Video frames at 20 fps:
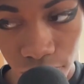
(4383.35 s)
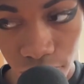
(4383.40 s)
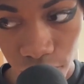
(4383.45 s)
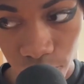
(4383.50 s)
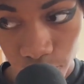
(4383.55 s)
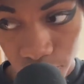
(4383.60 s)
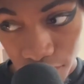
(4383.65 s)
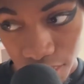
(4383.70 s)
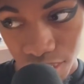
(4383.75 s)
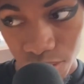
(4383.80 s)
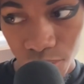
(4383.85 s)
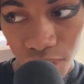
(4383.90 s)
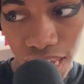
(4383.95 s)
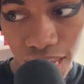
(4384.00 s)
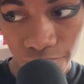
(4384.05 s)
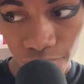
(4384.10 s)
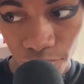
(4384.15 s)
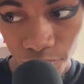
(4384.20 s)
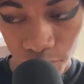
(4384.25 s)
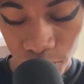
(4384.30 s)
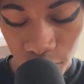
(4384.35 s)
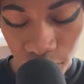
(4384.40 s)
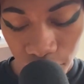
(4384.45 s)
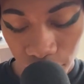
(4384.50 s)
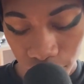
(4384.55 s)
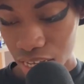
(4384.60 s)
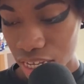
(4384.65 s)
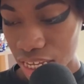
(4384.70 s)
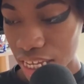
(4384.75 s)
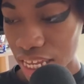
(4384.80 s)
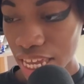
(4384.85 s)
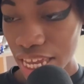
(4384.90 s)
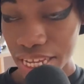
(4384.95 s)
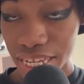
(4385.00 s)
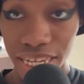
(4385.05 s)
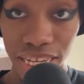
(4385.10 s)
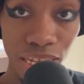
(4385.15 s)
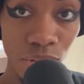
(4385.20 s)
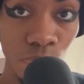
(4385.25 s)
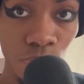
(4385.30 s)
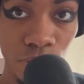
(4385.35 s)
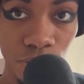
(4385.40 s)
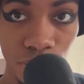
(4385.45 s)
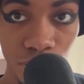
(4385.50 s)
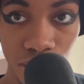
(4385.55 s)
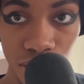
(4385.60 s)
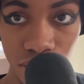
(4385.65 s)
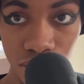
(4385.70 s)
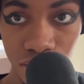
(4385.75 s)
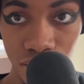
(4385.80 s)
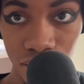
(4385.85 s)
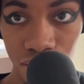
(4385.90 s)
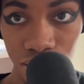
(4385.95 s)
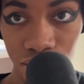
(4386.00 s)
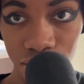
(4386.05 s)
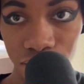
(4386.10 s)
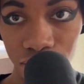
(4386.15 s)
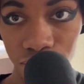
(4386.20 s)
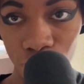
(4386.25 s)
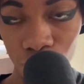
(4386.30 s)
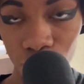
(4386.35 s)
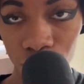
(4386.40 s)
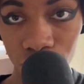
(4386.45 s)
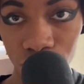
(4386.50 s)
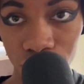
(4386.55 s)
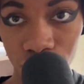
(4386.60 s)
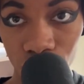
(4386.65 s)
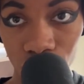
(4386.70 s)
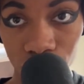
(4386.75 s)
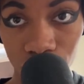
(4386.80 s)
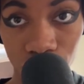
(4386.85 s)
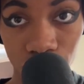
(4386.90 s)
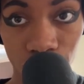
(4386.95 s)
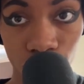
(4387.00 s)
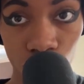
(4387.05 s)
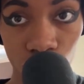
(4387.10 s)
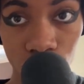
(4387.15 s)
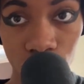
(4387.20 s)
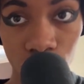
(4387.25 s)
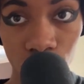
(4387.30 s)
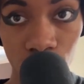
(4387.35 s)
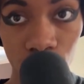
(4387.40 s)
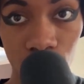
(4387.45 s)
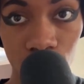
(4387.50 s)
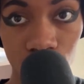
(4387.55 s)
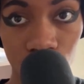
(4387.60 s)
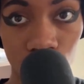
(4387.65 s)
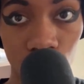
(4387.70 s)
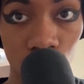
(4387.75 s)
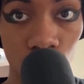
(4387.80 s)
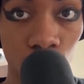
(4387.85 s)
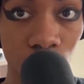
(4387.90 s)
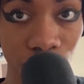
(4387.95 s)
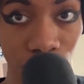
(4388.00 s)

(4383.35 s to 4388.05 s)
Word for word: which I still have over there. It came with this, and this was during, of course, the Wizard